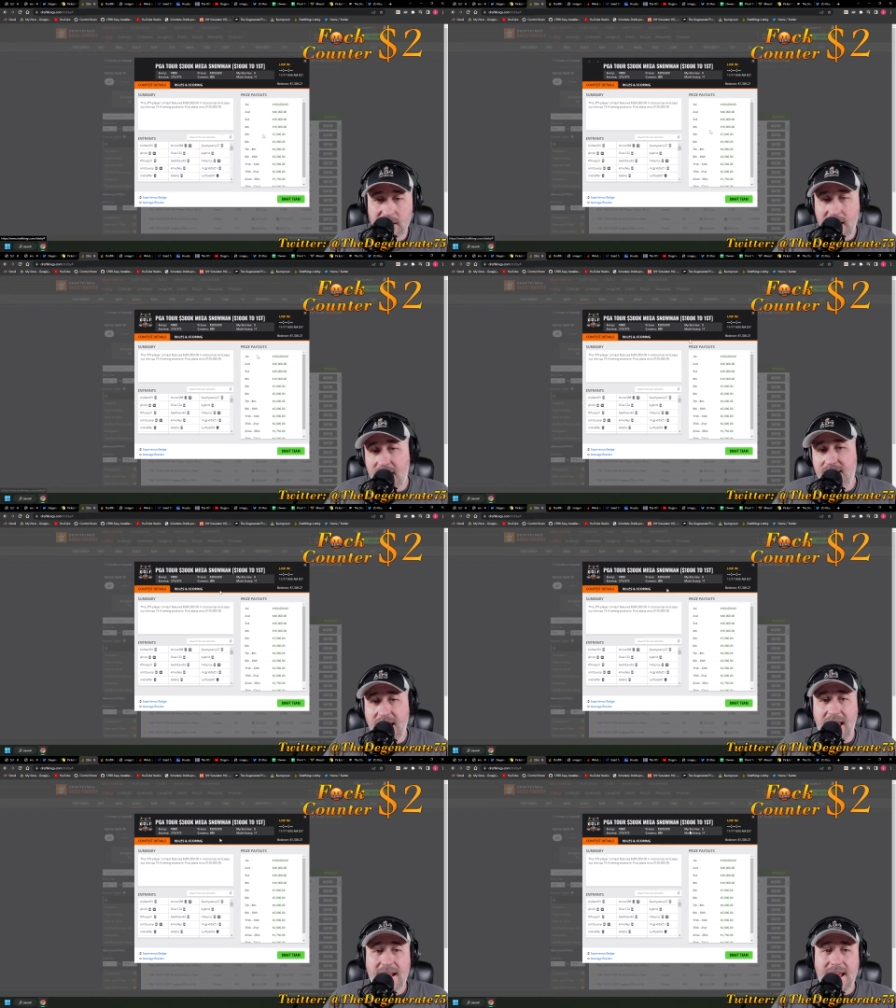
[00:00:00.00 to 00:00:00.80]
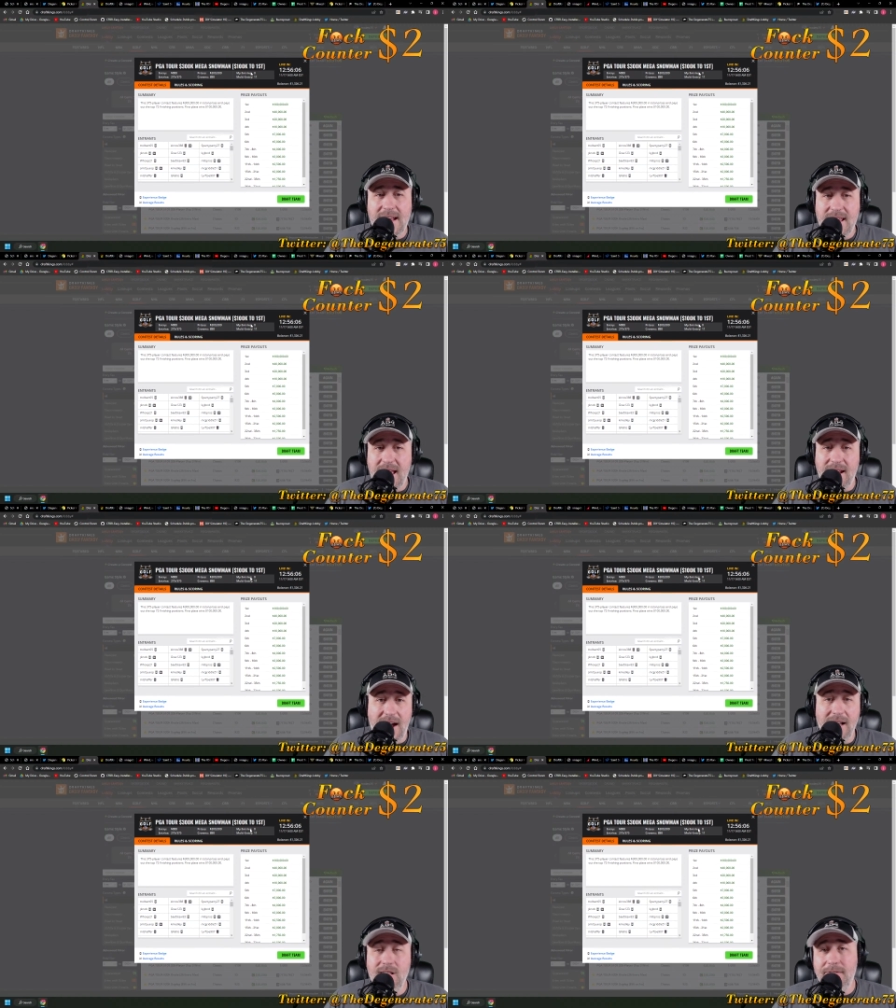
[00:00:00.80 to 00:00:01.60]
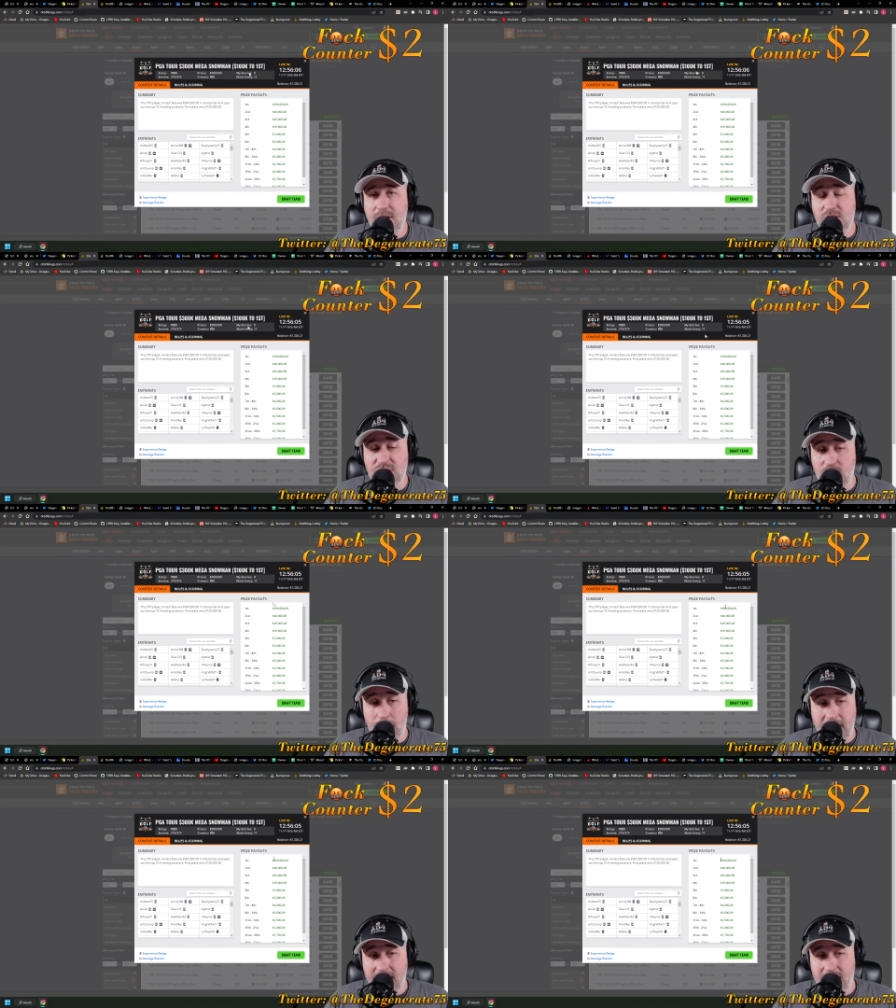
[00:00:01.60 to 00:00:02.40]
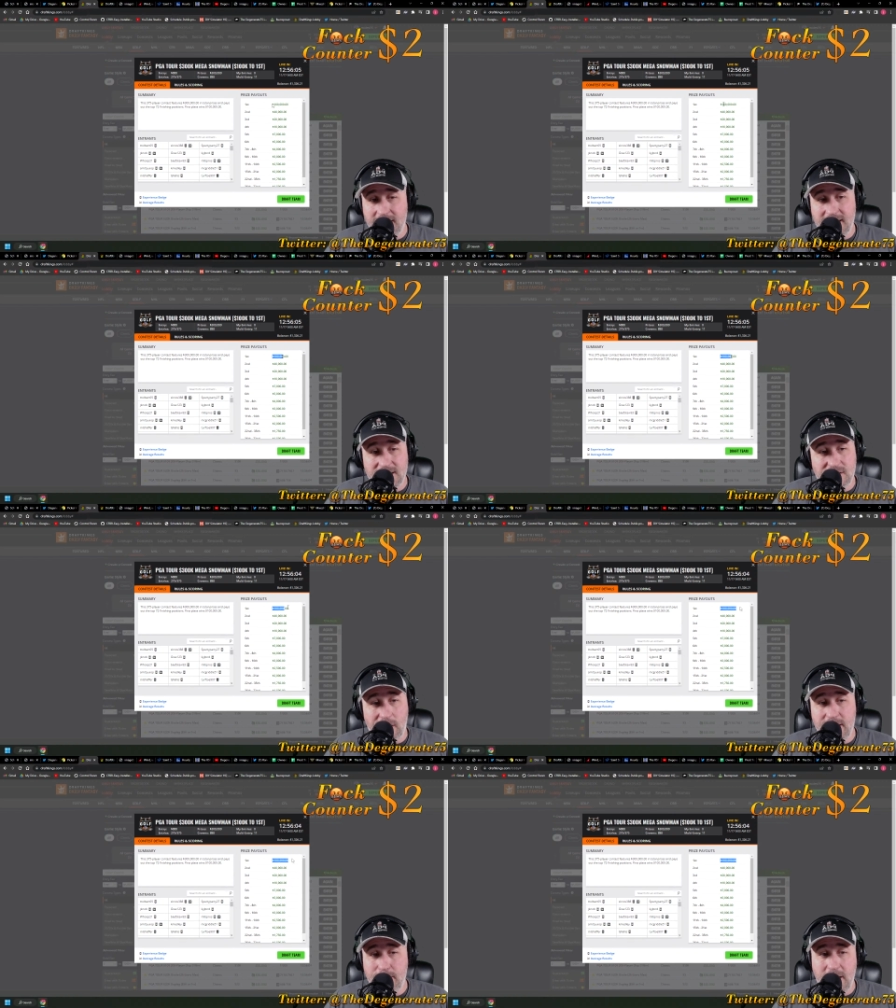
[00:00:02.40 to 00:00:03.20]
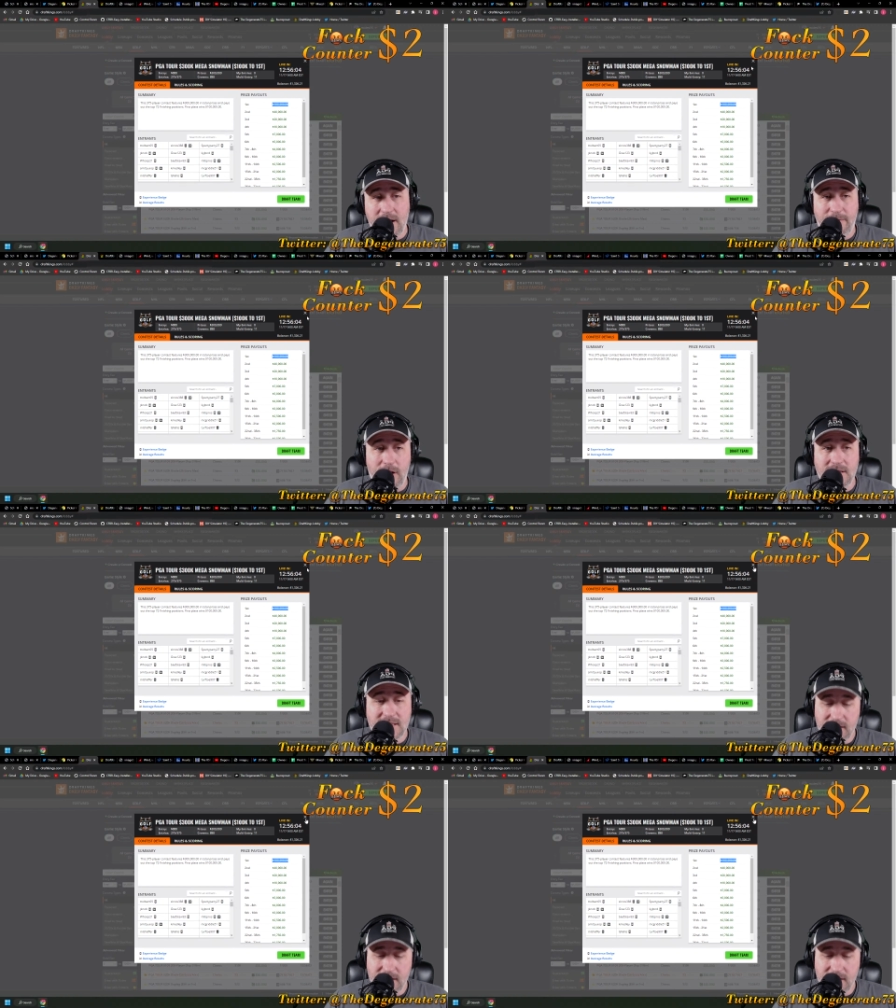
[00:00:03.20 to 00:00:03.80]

Hey, the 888. I love a good snowman contest. Third of the money to first.